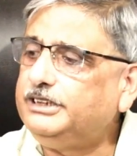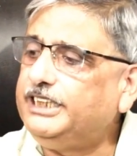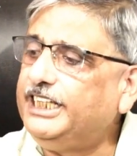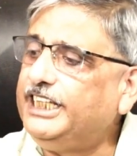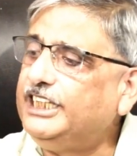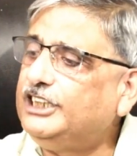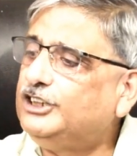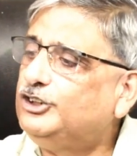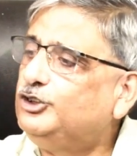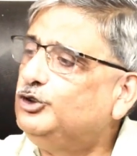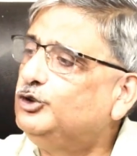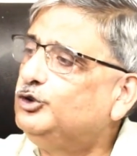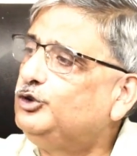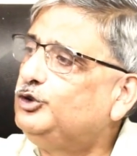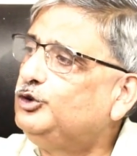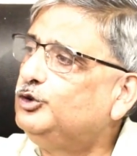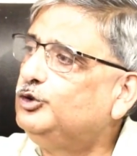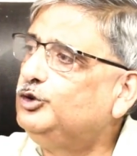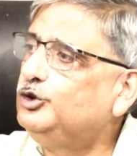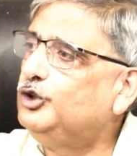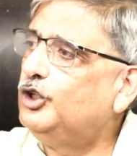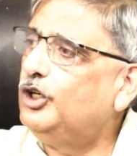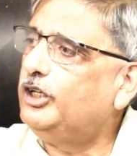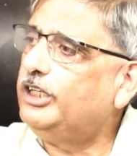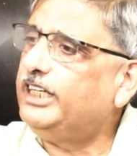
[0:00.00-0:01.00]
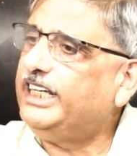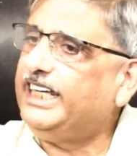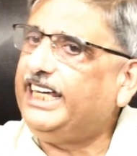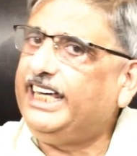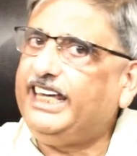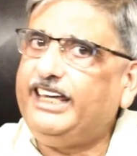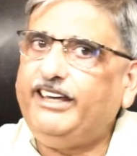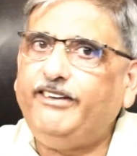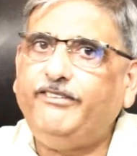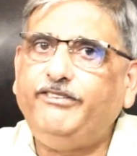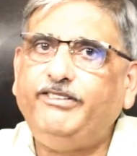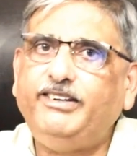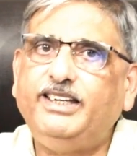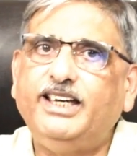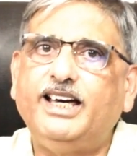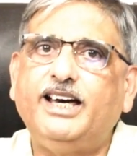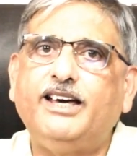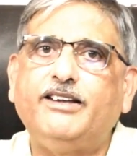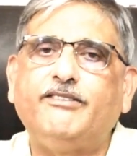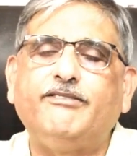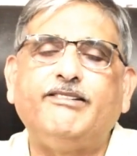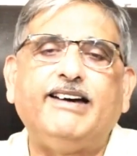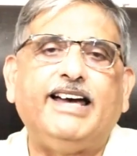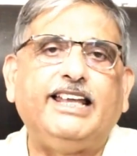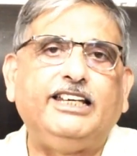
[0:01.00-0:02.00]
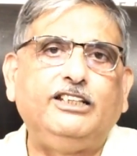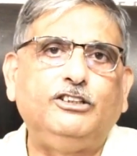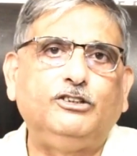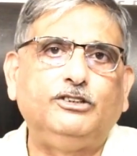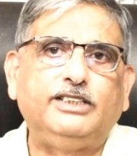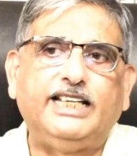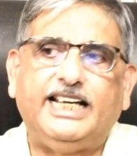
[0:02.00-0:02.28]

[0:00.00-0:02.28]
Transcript: takes you to your AVR value.